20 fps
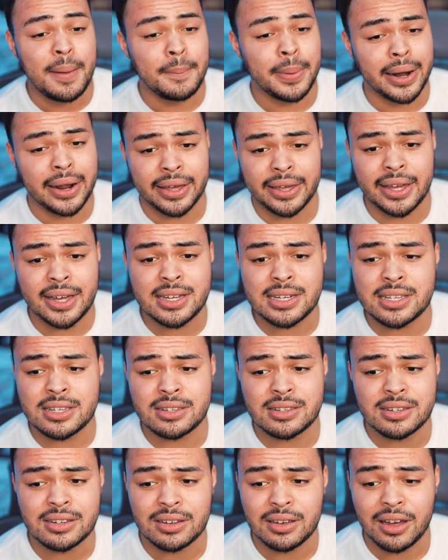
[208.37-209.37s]
But I
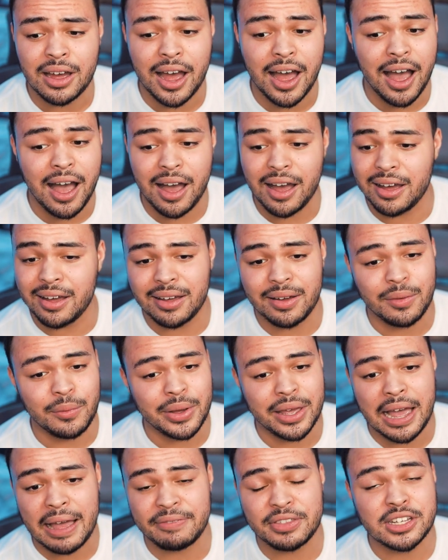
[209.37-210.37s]
guess uh,
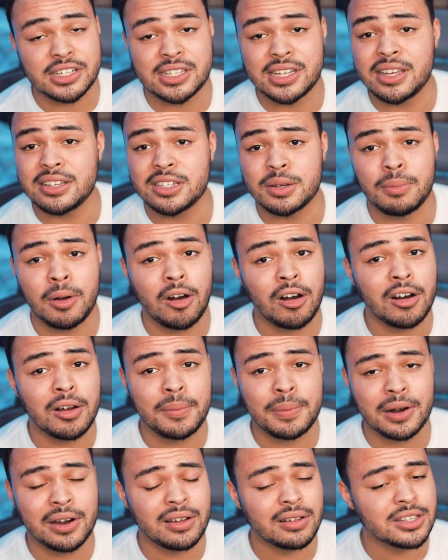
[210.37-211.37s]
we have to see tomorrow,
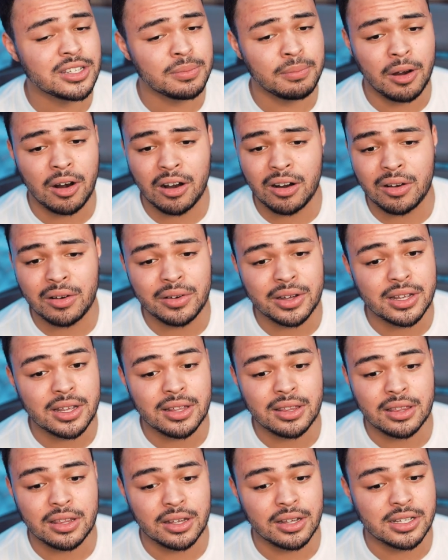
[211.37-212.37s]
bro. Tomorrow,
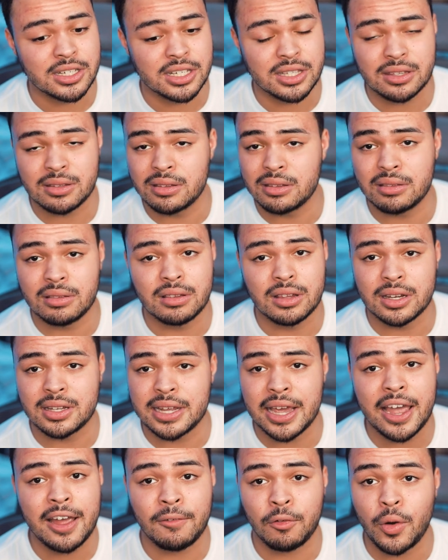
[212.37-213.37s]
it's the
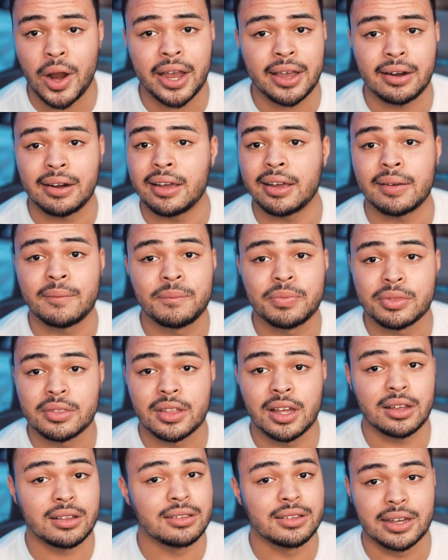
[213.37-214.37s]
day of reckoning.
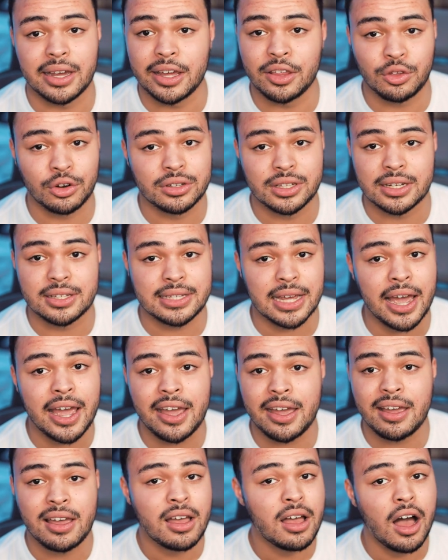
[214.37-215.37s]
Either the
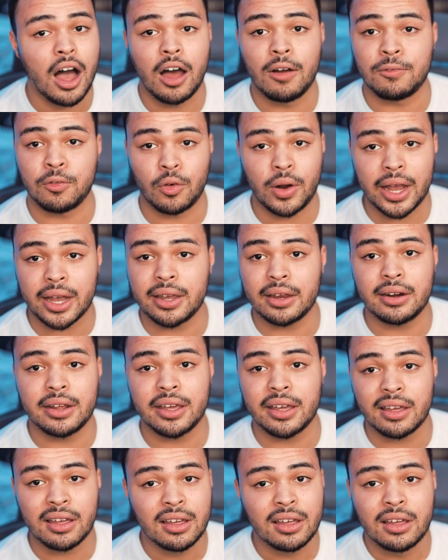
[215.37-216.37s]
day of
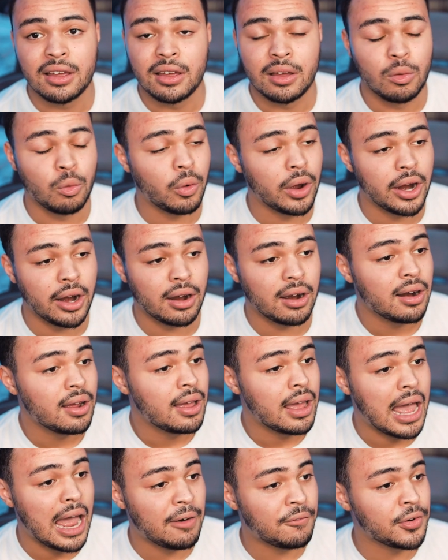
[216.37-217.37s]
reckoning where
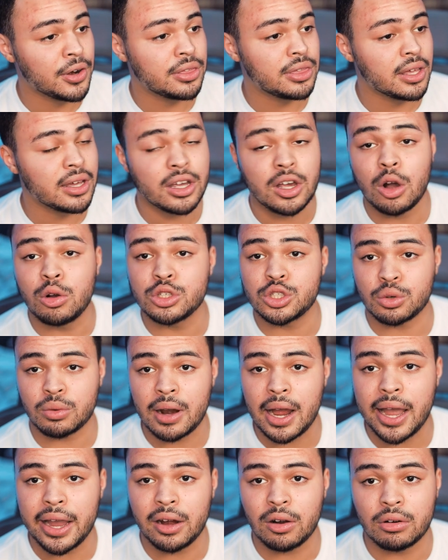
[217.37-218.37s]
everything goes
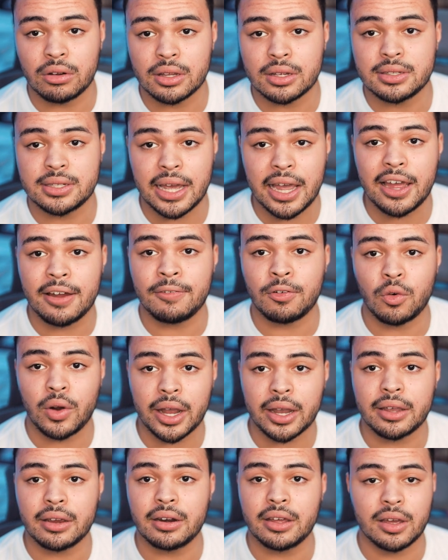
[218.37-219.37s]
right or the day of
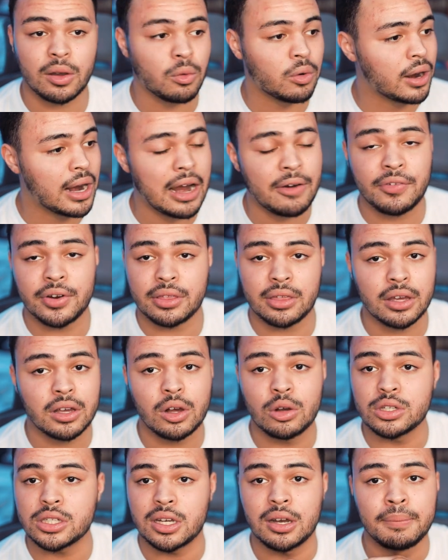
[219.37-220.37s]
reckoning where everything
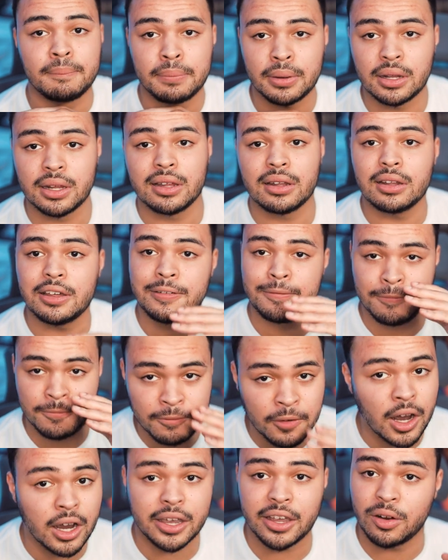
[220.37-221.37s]
goes completely
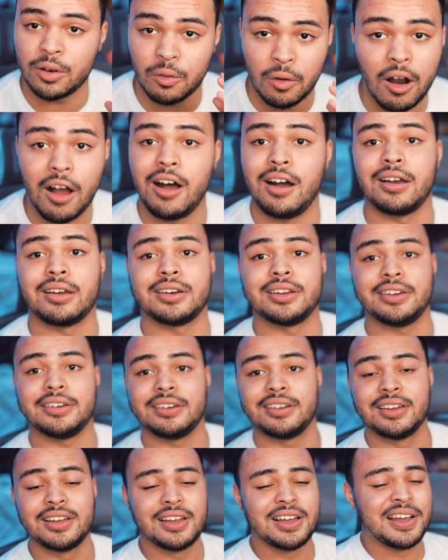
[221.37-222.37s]
fucking wrong,
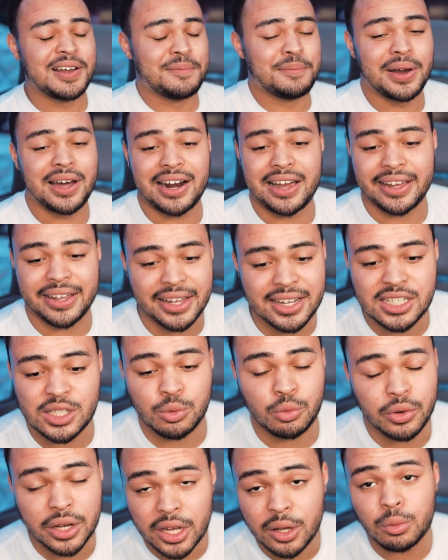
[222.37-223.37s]
dude. But I guess
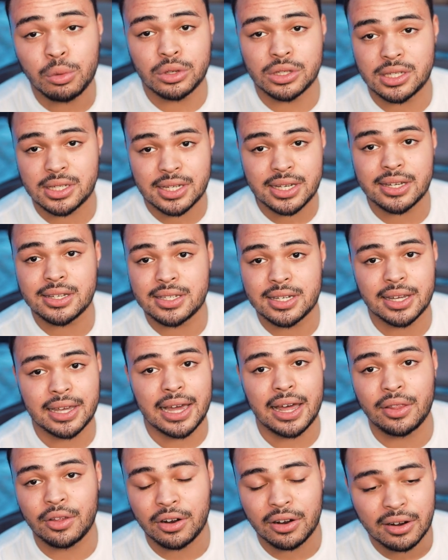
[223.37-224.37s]
we will see
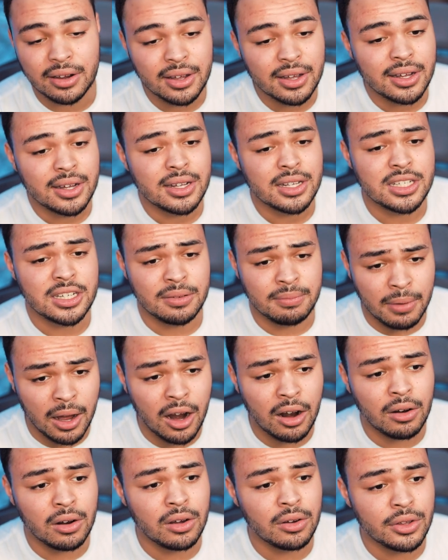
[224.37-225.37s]
together
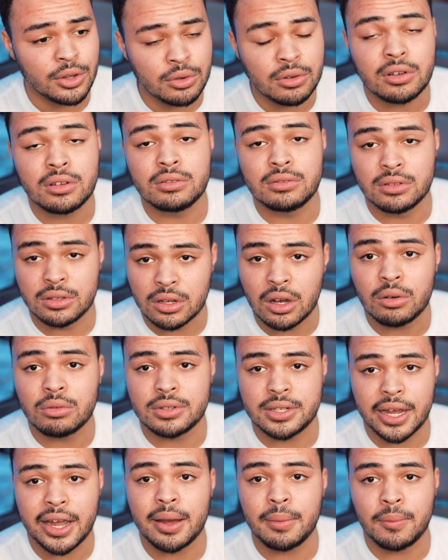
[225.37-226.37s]
tomorrow. You know
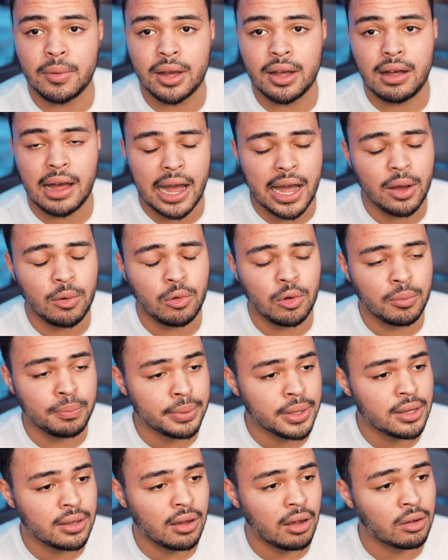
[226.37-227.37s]
damn well I will
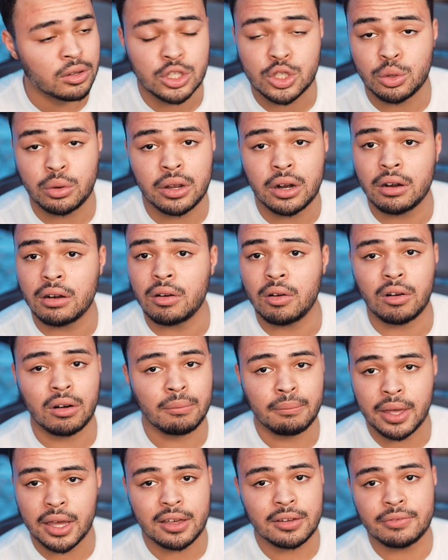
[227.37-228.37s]
be on Twitter or
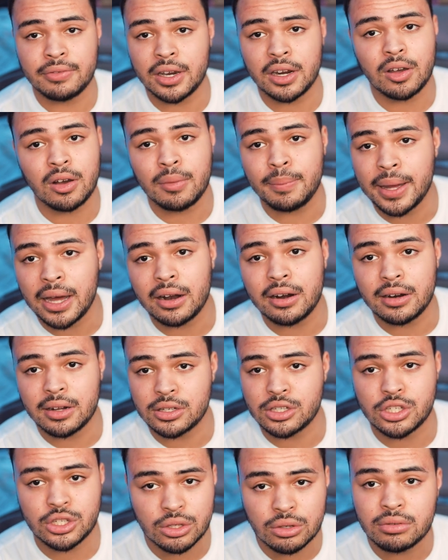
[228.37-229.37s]
make a video about it
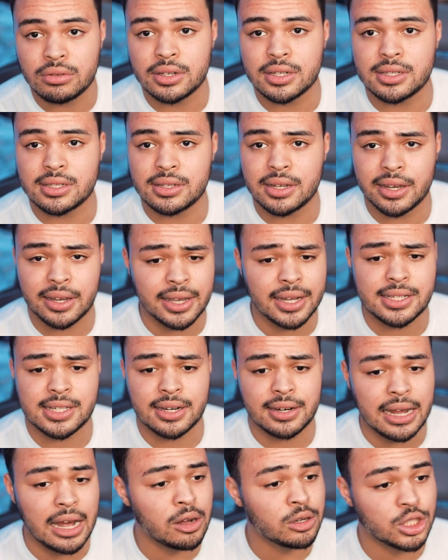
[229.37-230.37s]
as soon as it gets
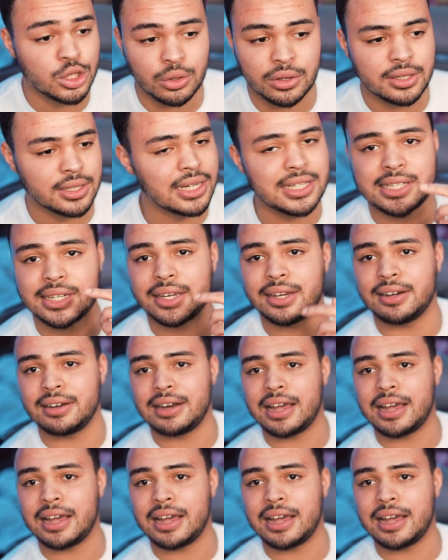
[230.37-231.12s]
announced or it doesn't get